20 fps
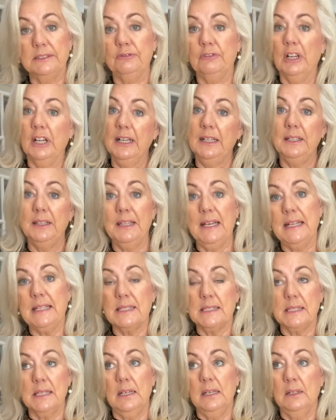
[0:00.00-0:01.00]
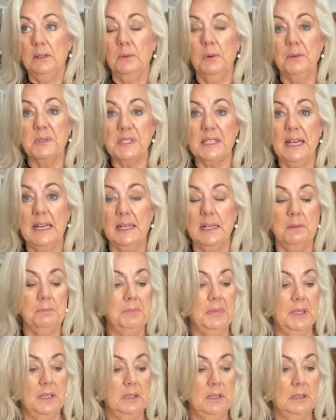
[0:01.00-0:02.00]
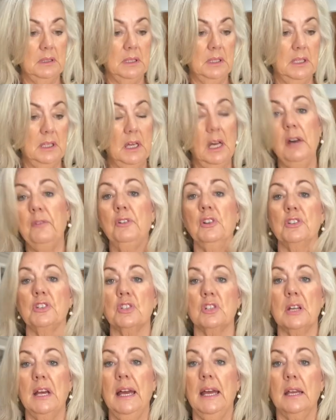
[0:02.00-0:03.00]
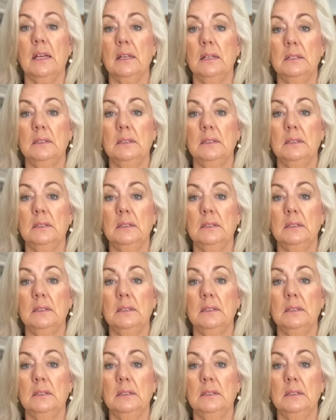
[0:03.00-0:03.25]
Right, that's, what was that number? I've lost track.